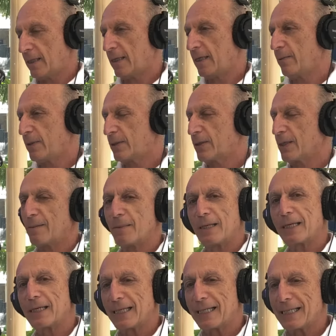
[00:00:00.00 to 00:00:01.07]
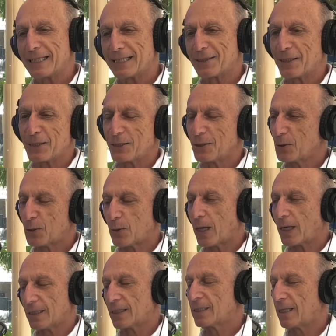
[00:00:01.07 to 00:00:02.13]
He was and like so. There's no
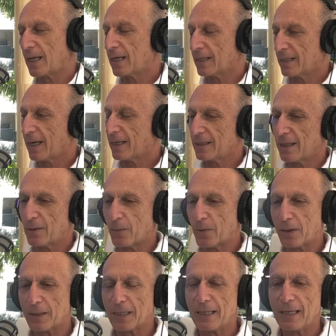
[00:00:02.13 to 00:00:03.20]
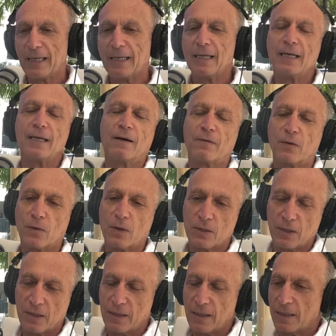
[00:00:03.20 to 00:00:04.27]
tricks. It takes a lot of work. Of
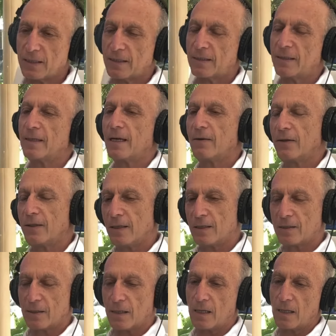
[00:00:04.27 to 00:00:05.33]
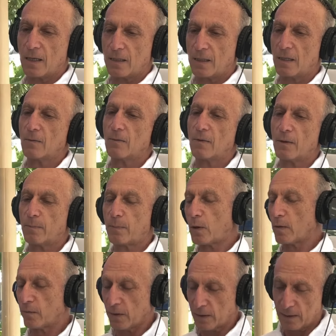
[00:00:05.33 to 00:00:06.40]
course, he did say that they're
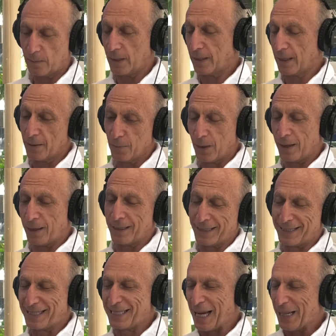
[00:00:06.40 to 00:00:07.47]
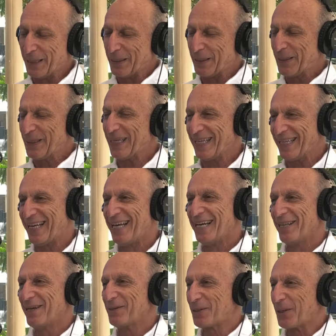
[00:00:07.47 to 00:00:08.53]
perfect to begin with. So
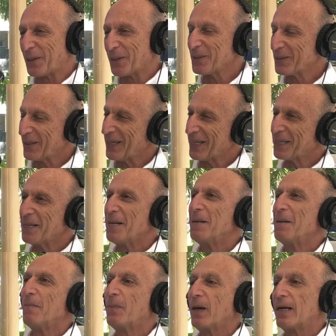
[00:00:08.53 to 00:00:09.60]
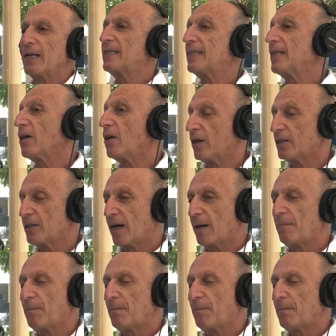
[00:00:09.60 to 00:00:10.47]
those girls are like, but it's still a hard job,